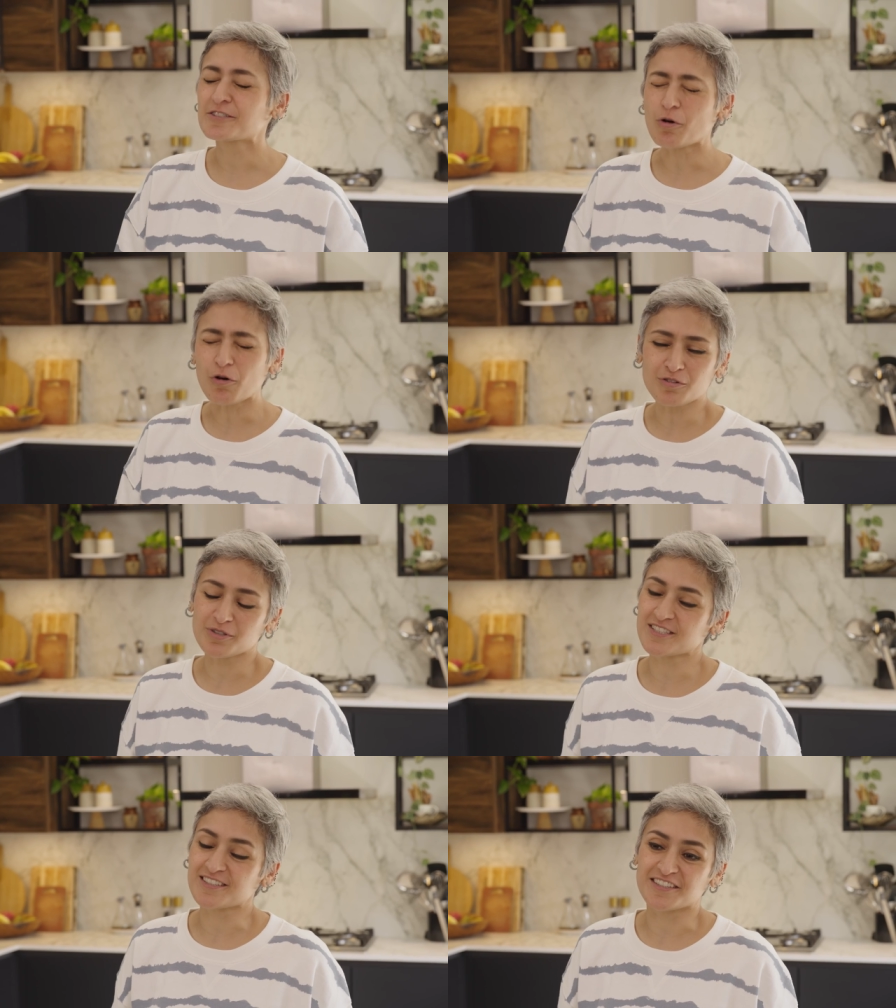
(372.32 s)
It's
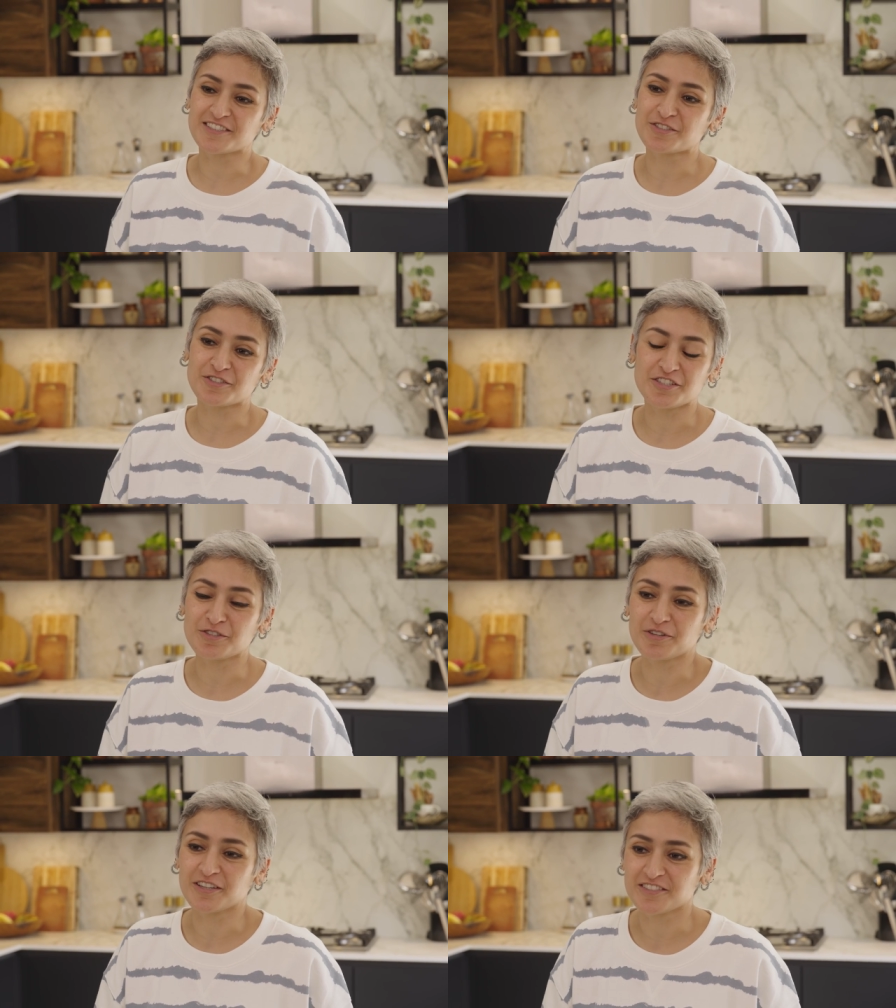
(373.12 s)
always nice to see
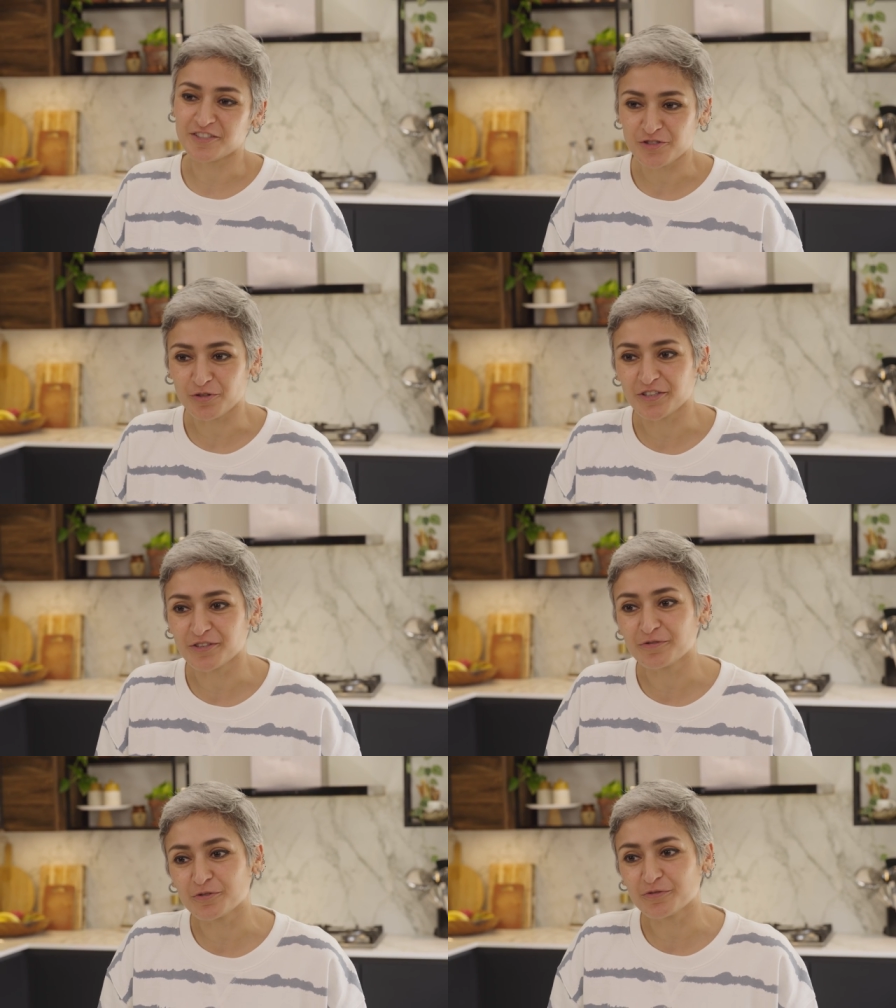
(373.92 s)
you guys enjoying
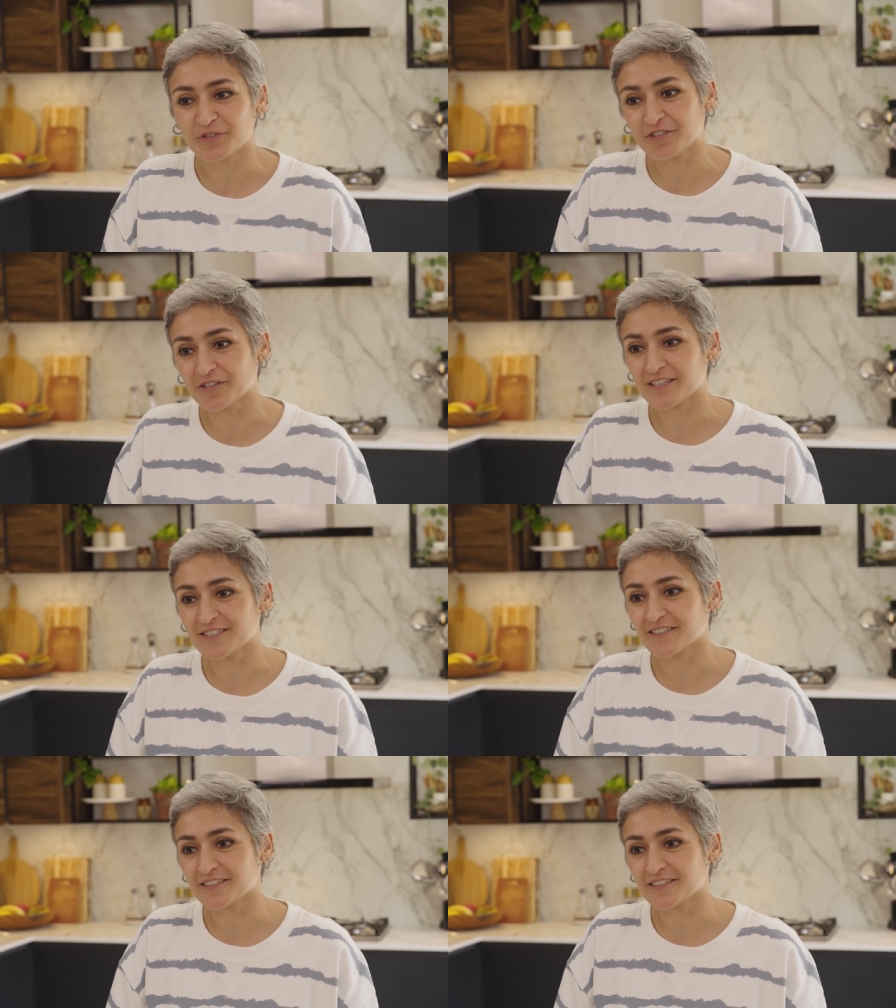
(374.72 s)
the food we create